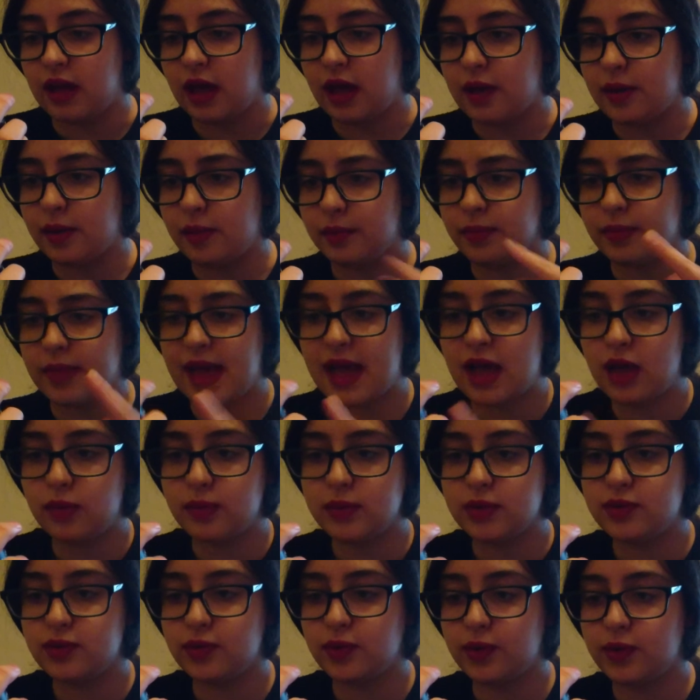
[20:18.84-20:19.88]
um,
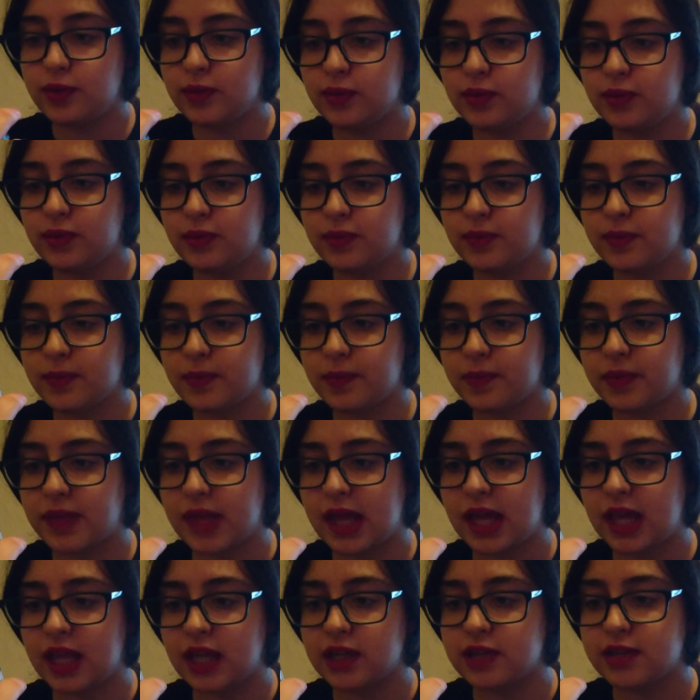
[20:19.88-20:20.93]
almond oil,
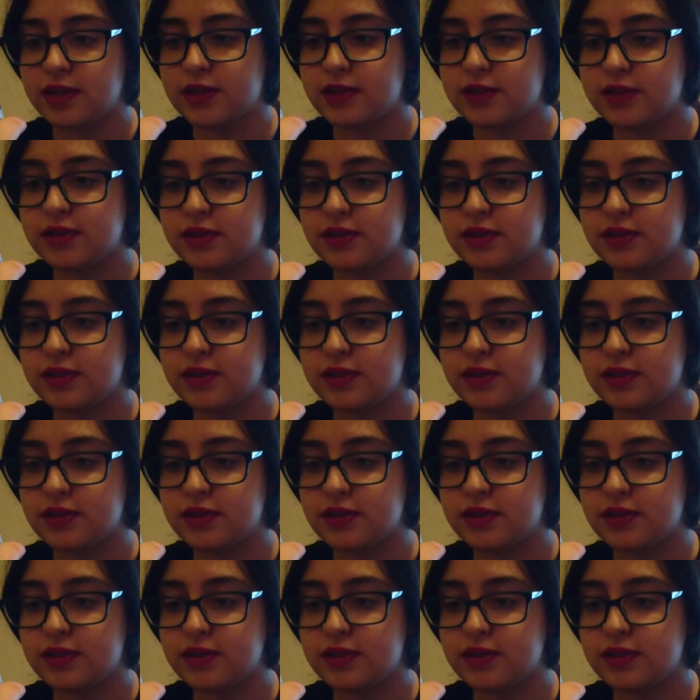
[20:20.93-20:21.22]
and